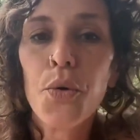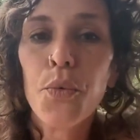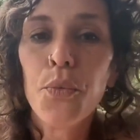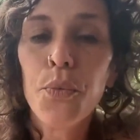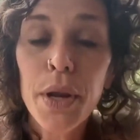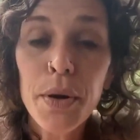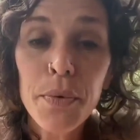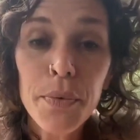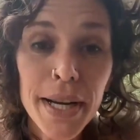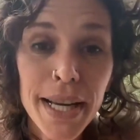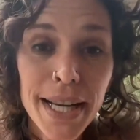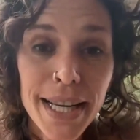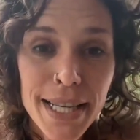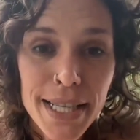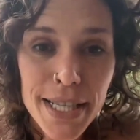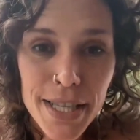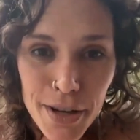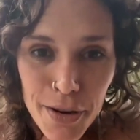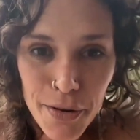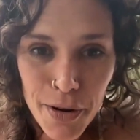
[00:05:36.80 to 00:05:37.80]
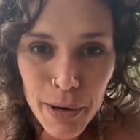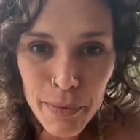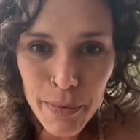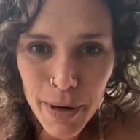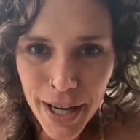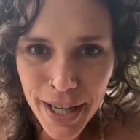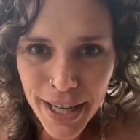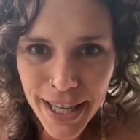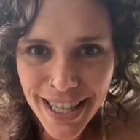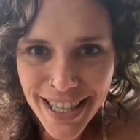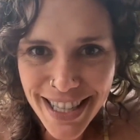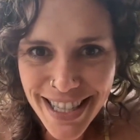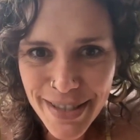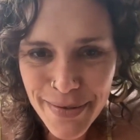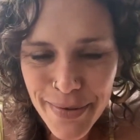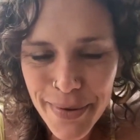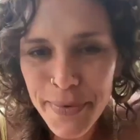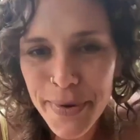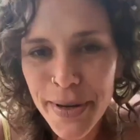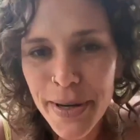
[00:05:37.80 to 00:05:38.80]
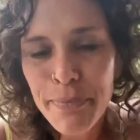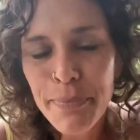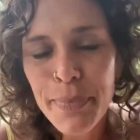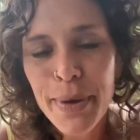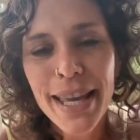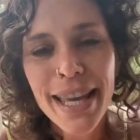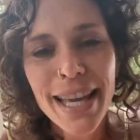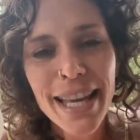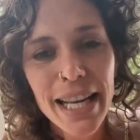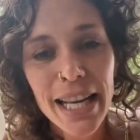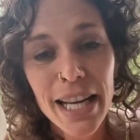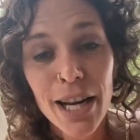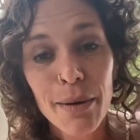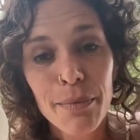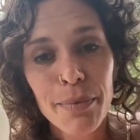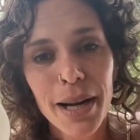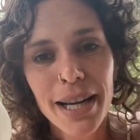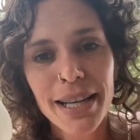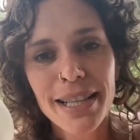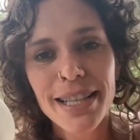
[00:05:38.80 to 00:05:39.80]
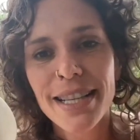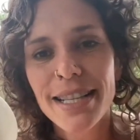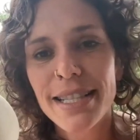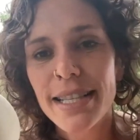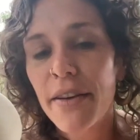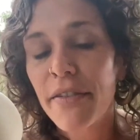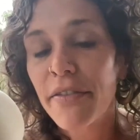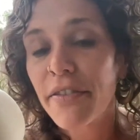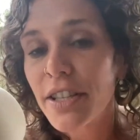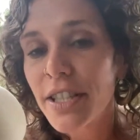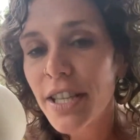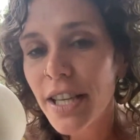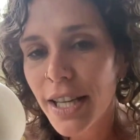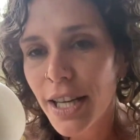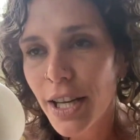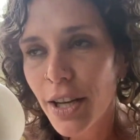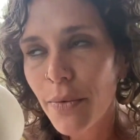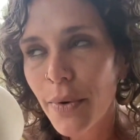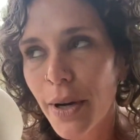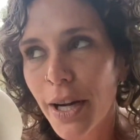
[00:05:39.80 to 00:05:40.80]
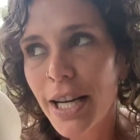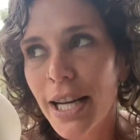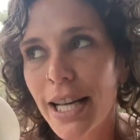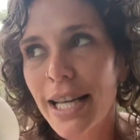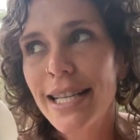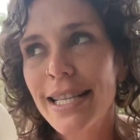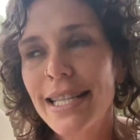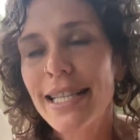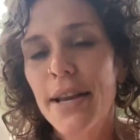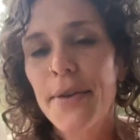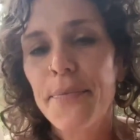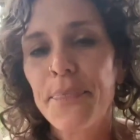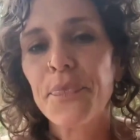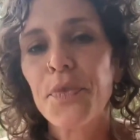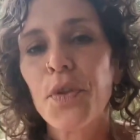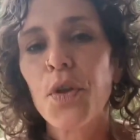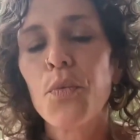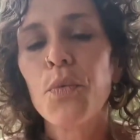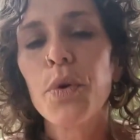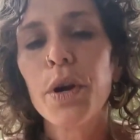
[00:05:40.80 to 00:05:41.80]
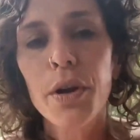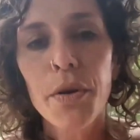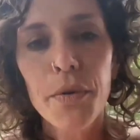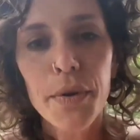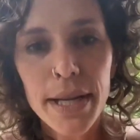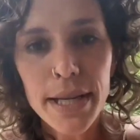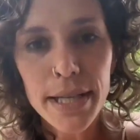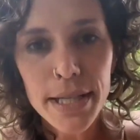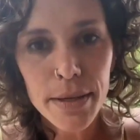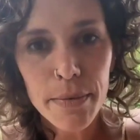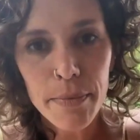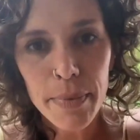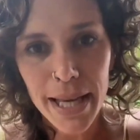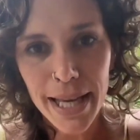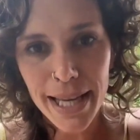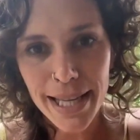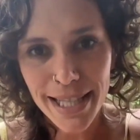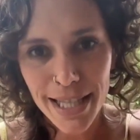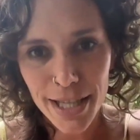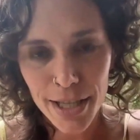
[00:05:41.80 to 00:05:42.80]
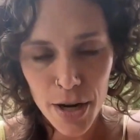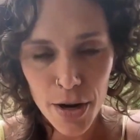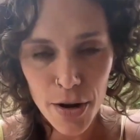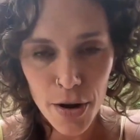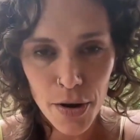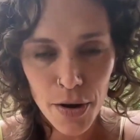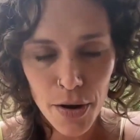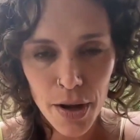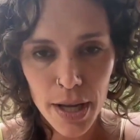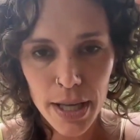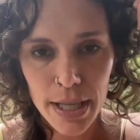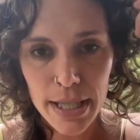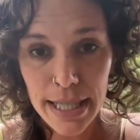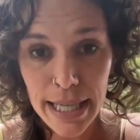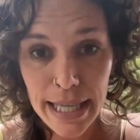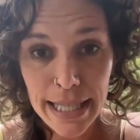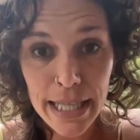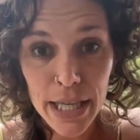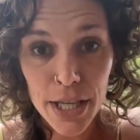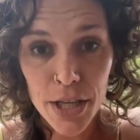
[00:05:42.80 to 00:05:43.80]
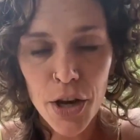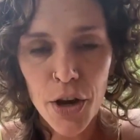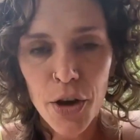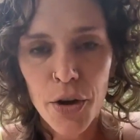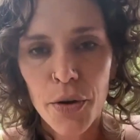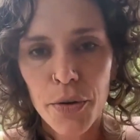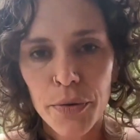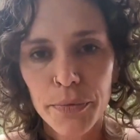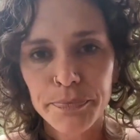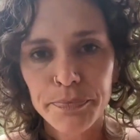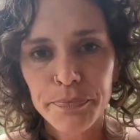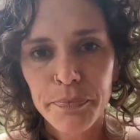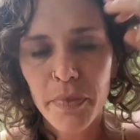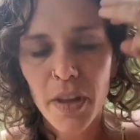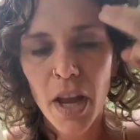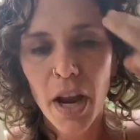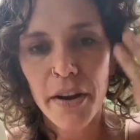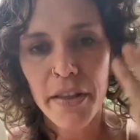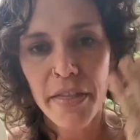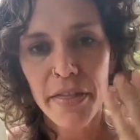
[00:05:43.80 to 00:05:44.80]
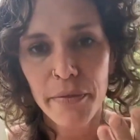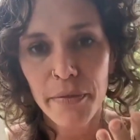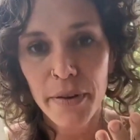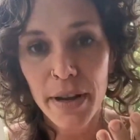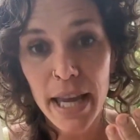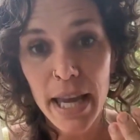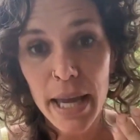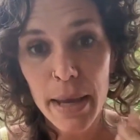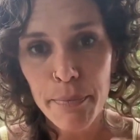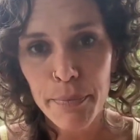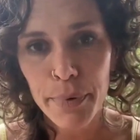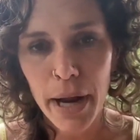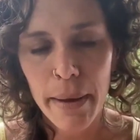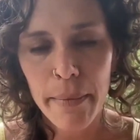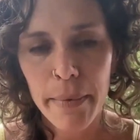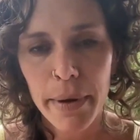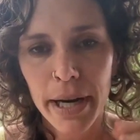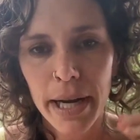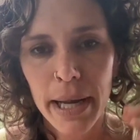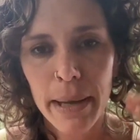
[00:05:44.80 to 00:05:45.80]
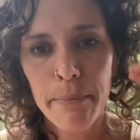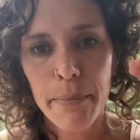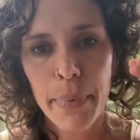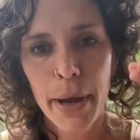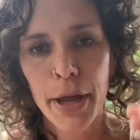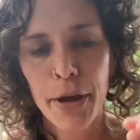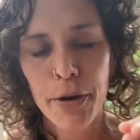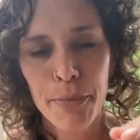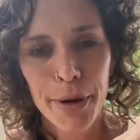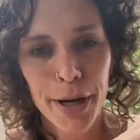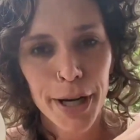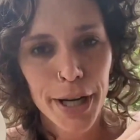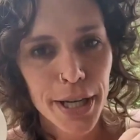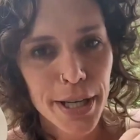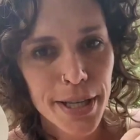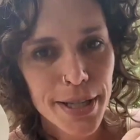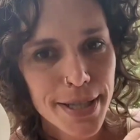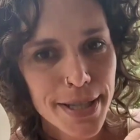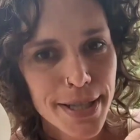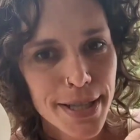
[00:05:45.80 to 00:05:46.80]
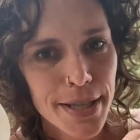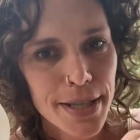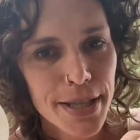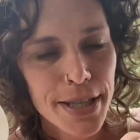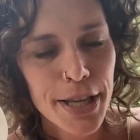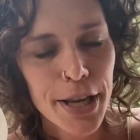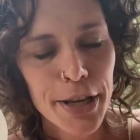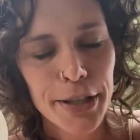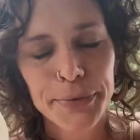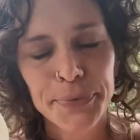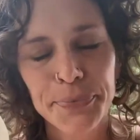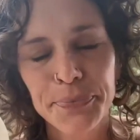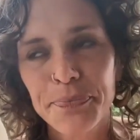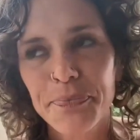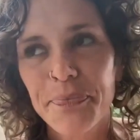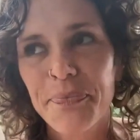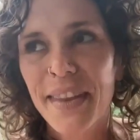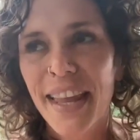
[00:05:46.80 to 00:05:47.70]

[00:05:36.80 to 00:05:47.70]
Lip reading: when we're getting to know our bodies, when we're beginning our practice of fertility awareness, we're going to begin to get to know our three primary biomarkers. So